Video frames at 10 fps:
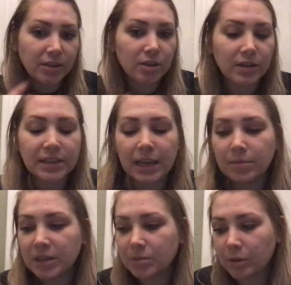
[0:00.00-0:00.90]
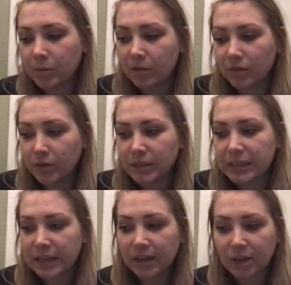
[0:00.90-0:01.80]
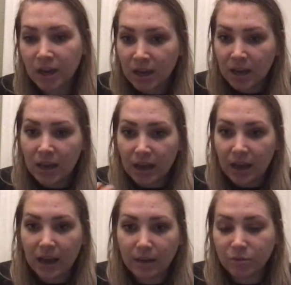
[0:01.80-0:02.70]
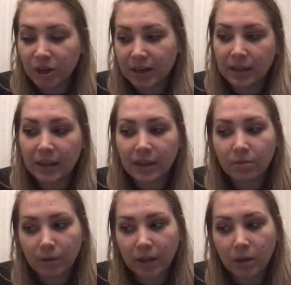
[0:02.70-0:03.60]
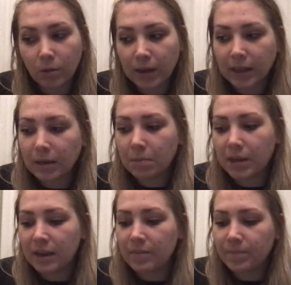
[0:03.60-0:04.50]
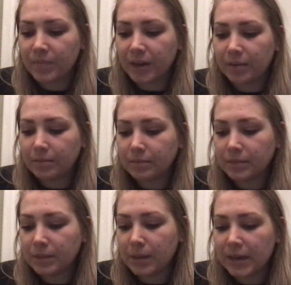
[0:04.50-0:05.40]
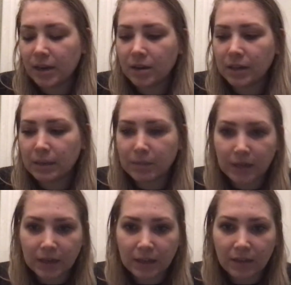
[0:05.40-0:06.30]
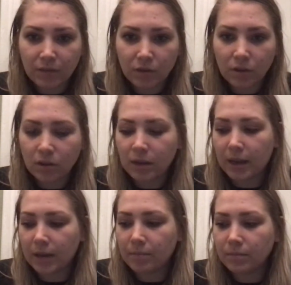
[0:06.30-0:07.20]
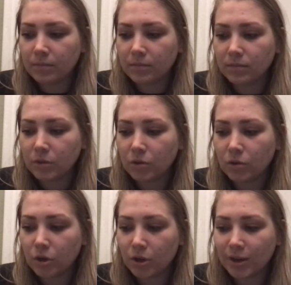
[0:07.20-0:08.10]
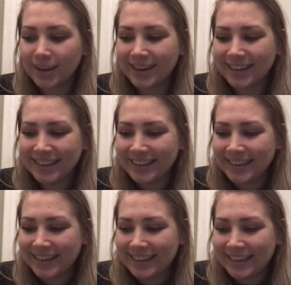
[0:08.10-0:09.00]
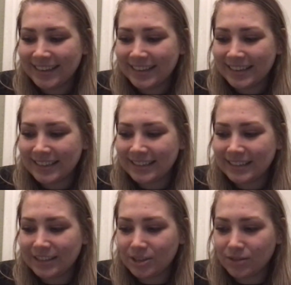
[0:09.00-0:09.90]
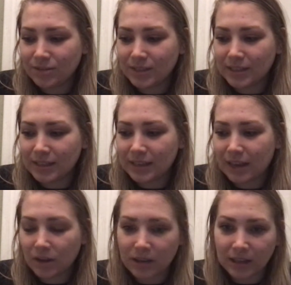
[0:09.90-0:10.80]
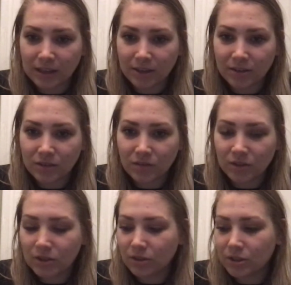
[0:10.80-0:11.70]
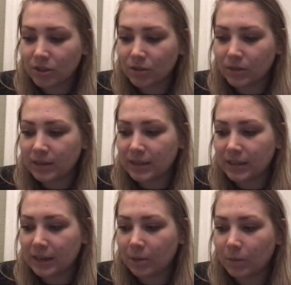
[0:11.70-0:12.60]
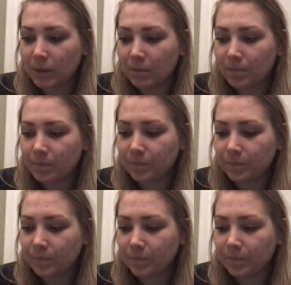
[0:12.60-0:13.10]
So this game does promote fluency and trying to think really quickly, but depending on the ability level, you could use calculators for certain students and help them